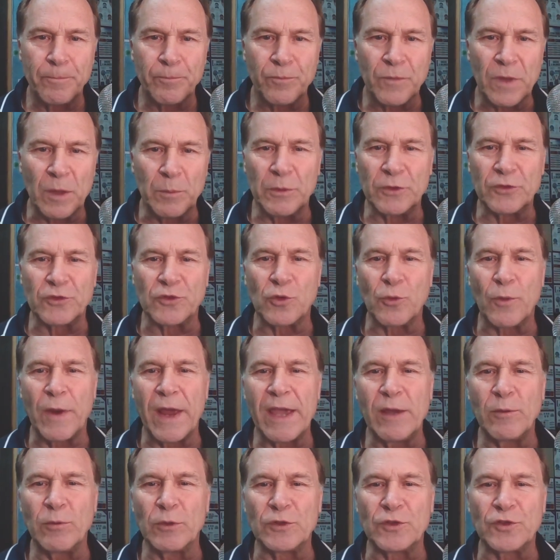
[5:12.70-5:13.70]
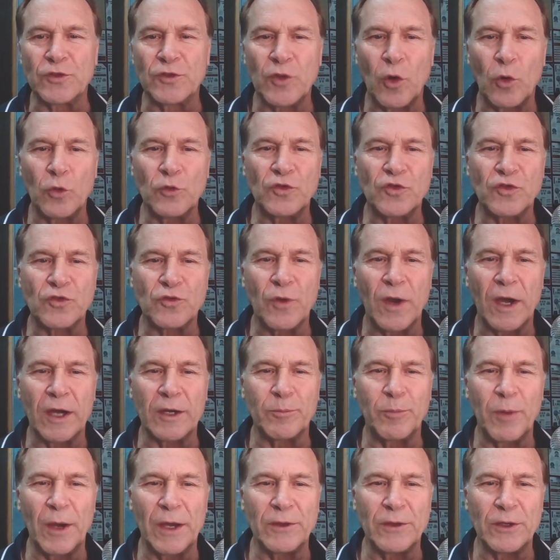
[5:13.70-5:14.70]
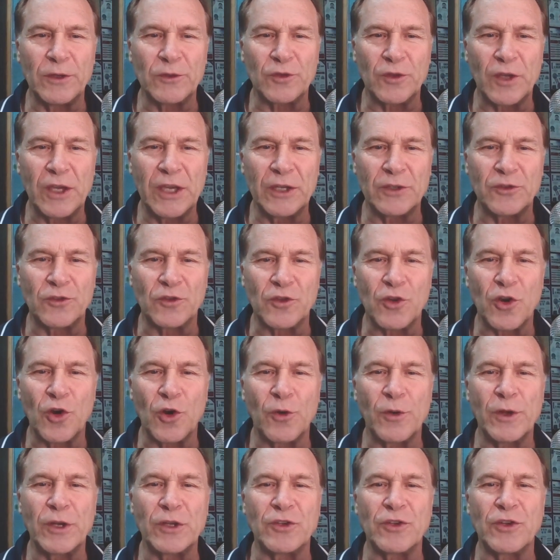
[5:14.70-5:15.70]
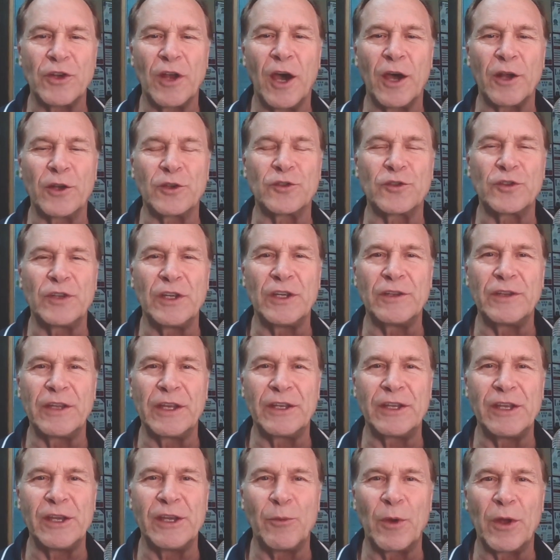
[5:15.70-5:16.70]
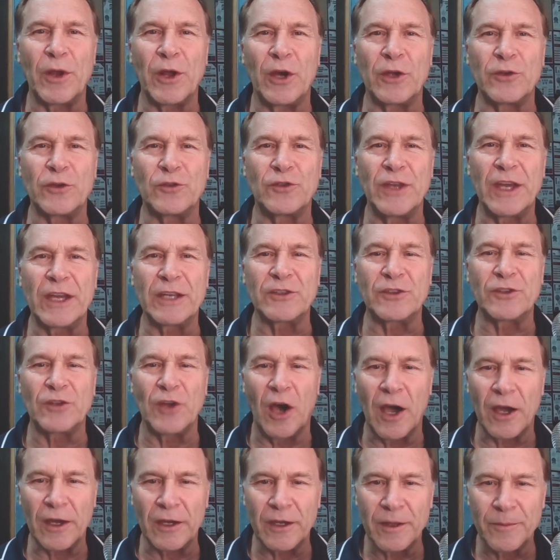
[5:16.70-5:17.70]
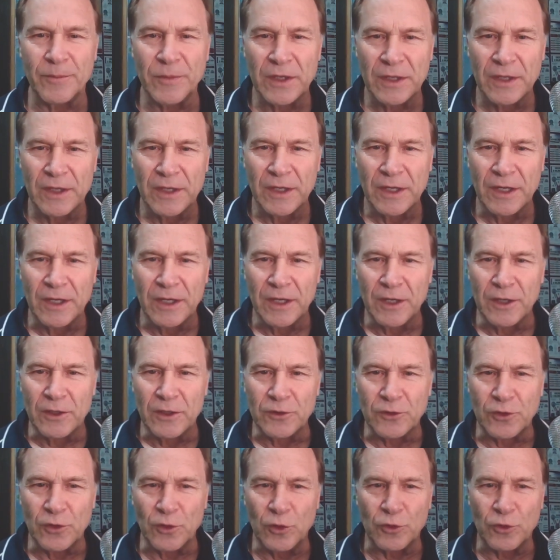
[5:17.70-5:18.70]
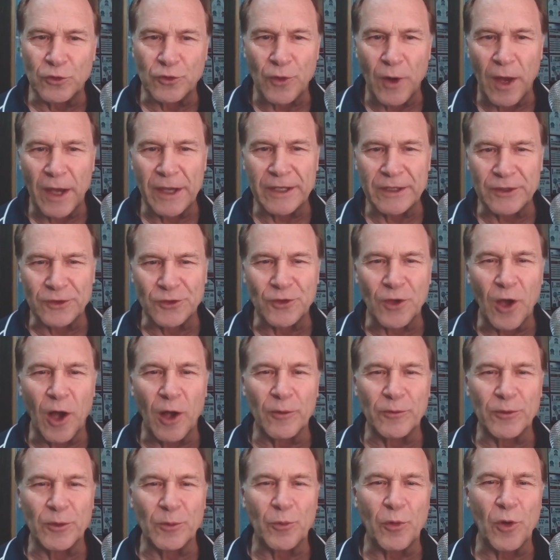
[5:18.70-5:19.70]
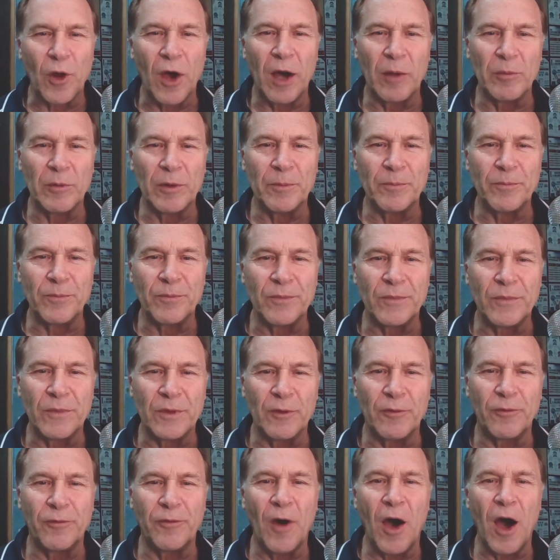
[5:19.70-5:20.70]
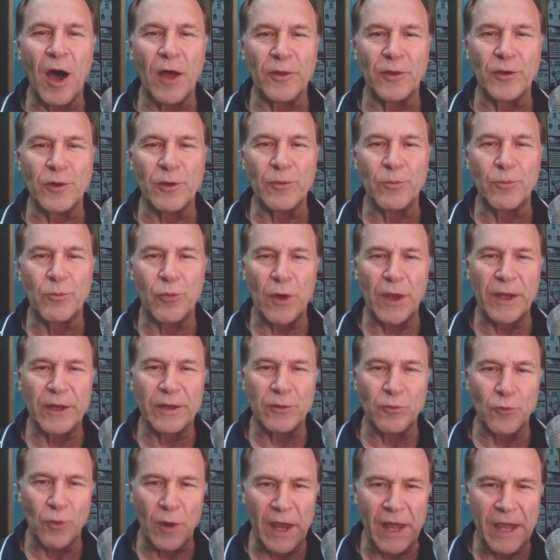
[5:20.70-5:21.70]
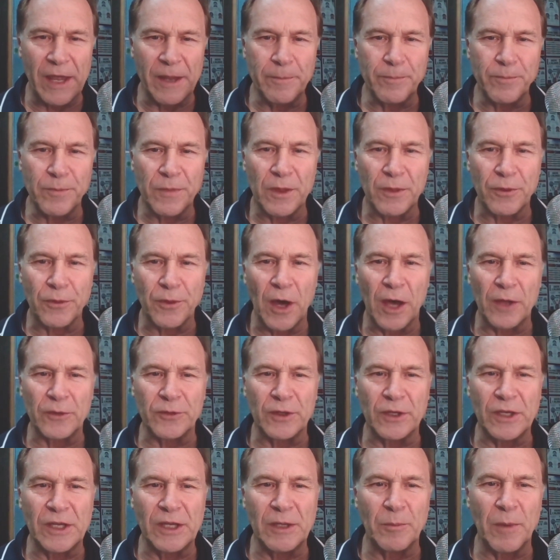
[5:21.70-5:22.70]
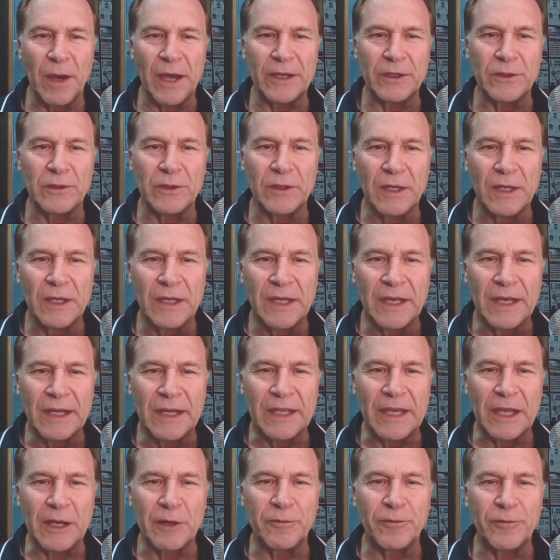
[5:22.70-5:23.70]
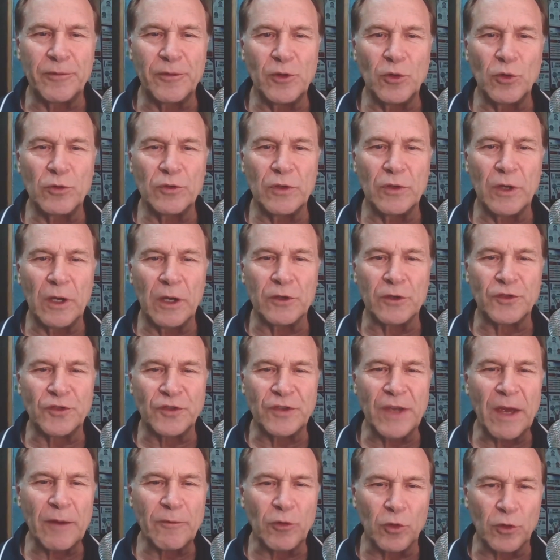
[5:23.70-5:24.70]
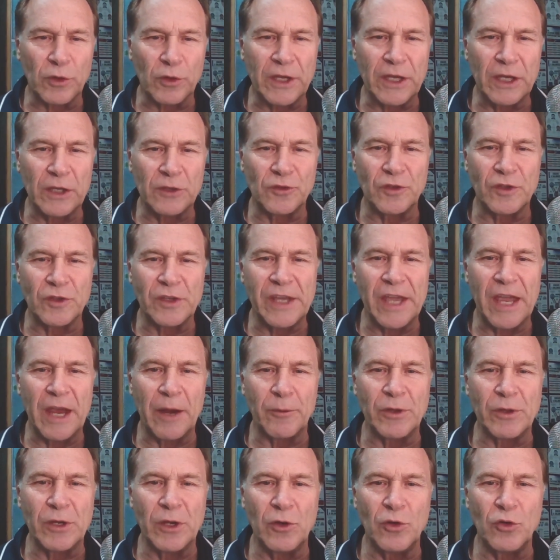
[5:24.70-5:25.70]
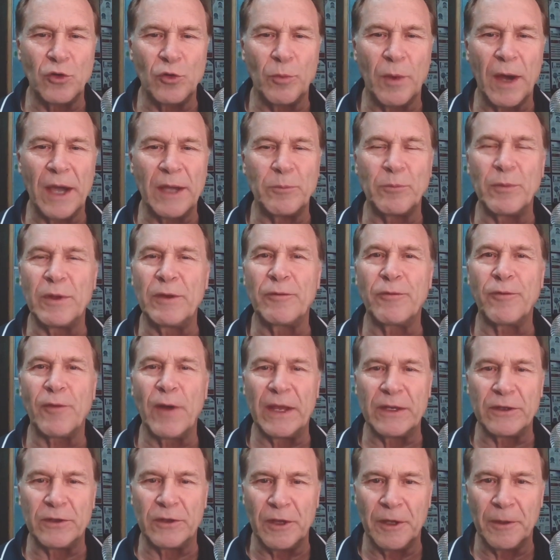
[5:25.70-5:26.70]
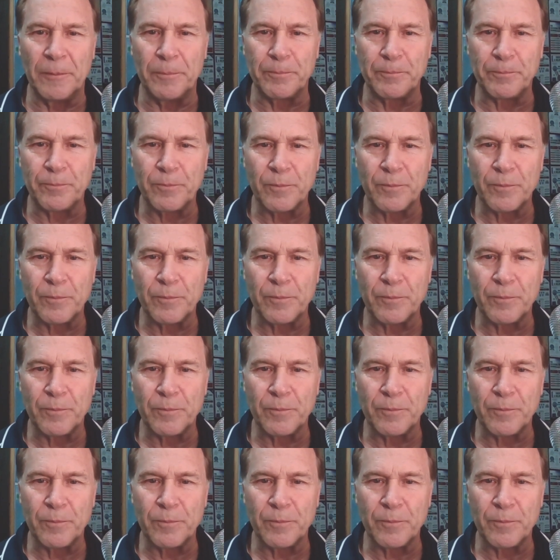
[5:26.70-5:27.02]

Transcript: Mr. Ray was so struck by this kid's courage and honesty that he went on TikTok to try and solve the problem. The father, Brennan Ray, thought that he might get several kids in the area who might befriend him.